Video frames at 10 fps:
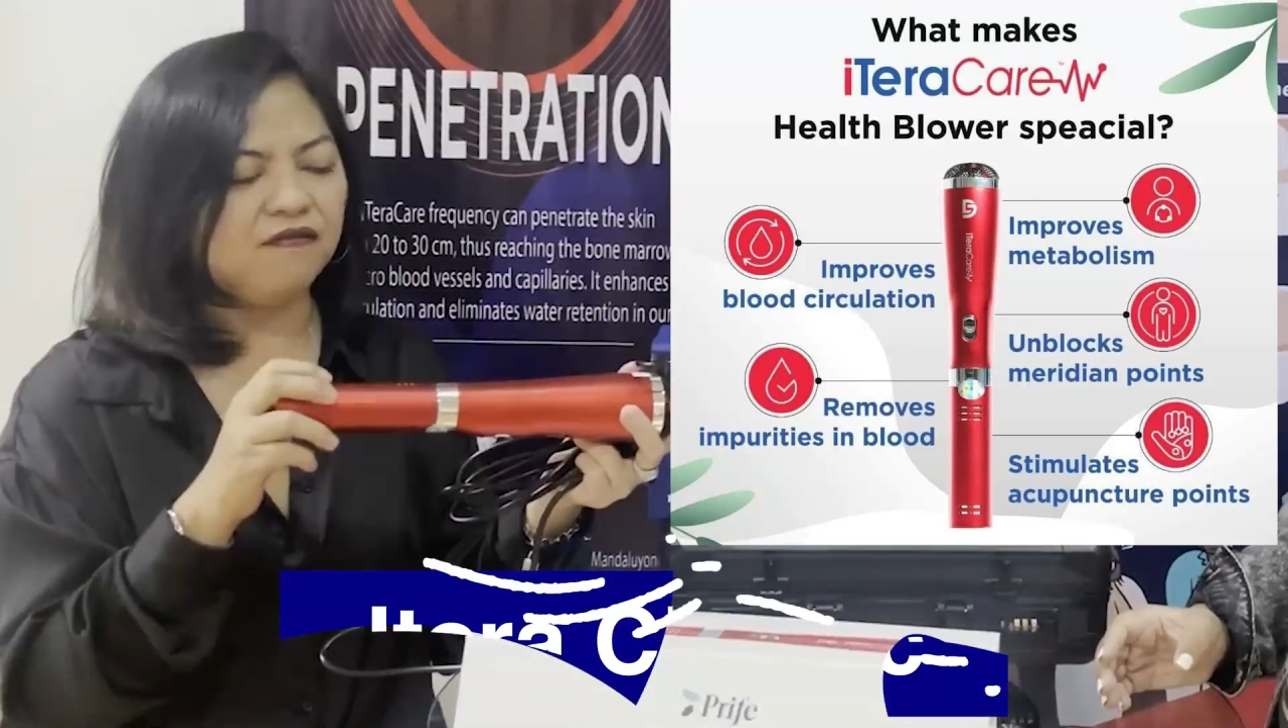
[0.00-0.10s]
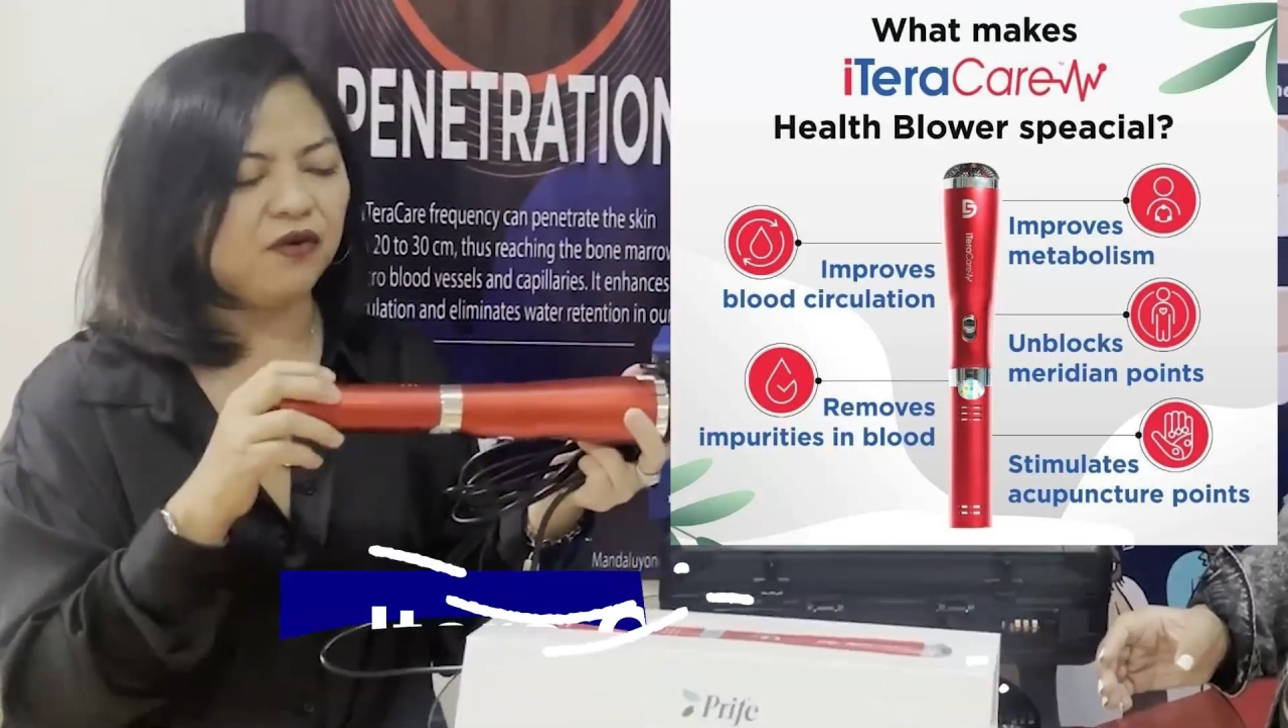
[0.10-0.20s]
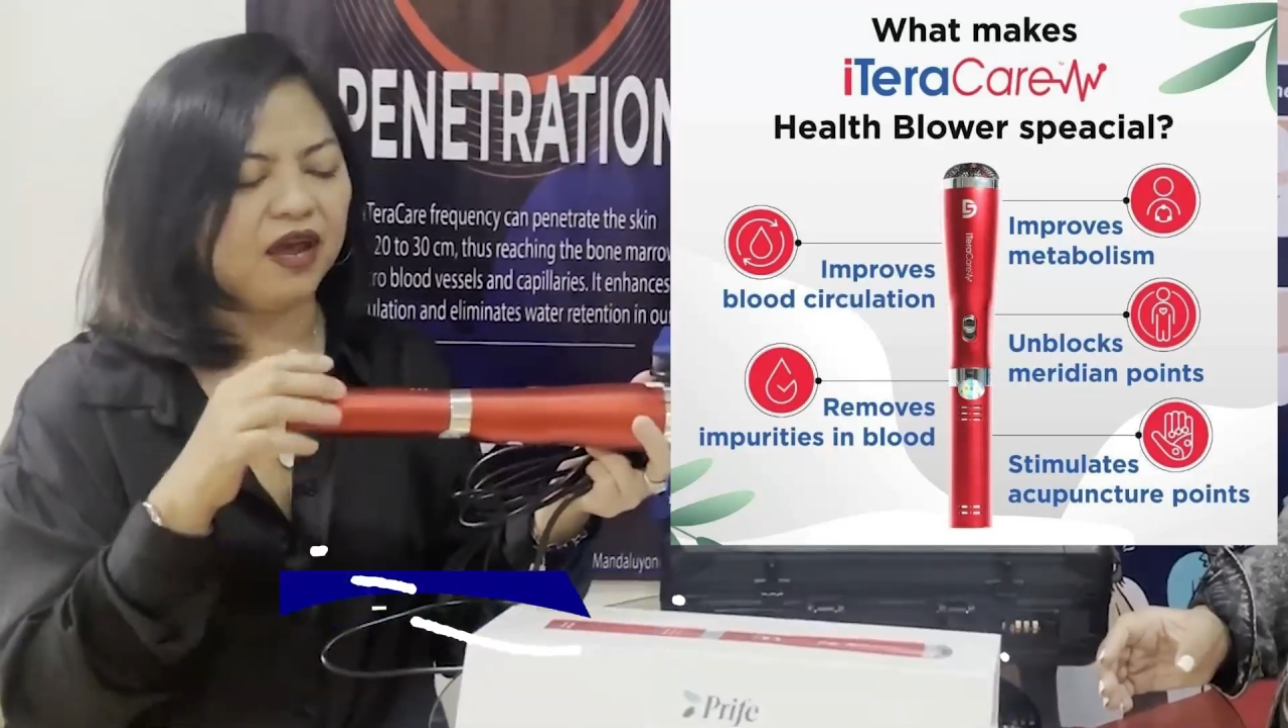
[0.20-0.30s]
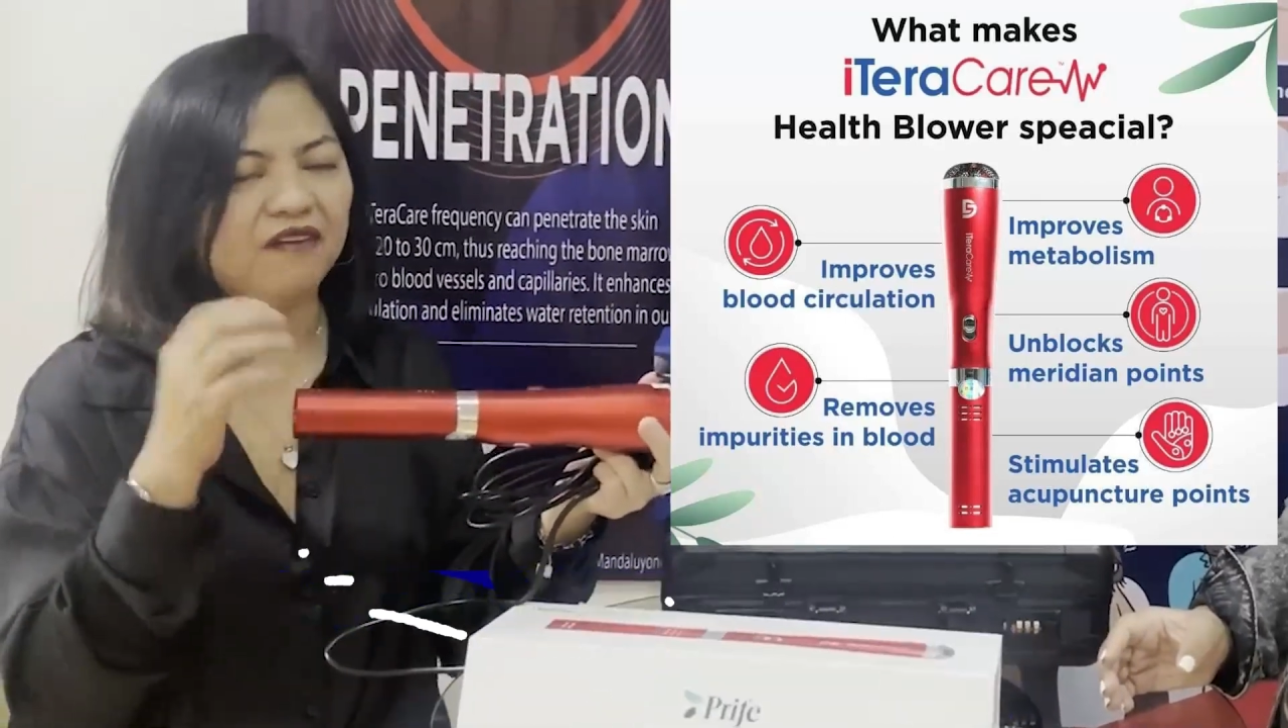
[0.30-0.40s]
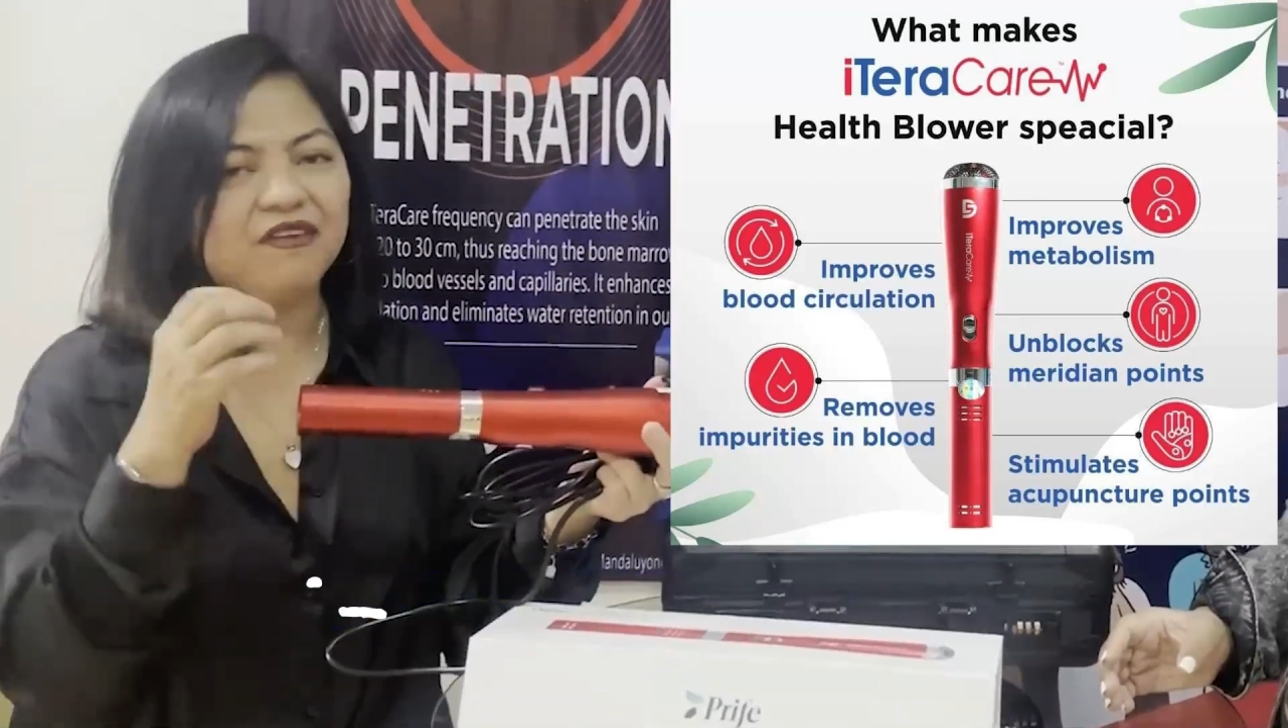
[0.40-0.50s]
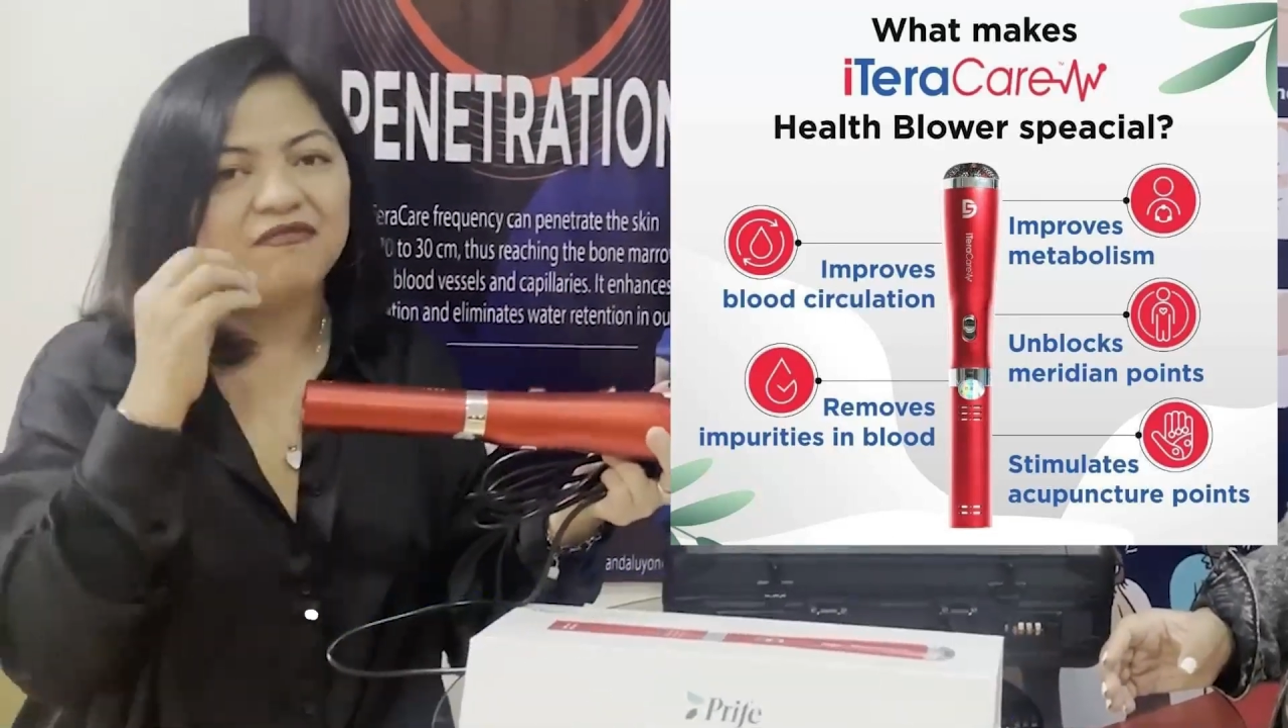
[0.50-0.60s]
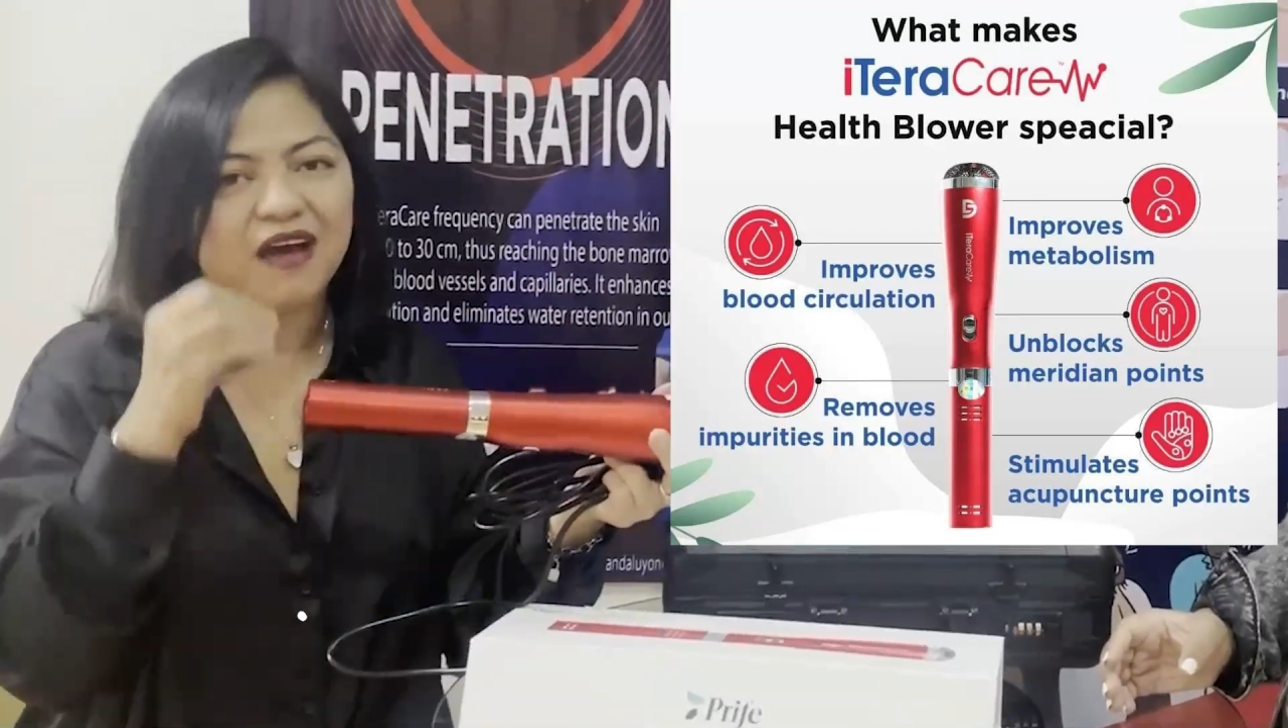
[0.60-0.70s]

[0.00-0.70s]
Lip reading: for every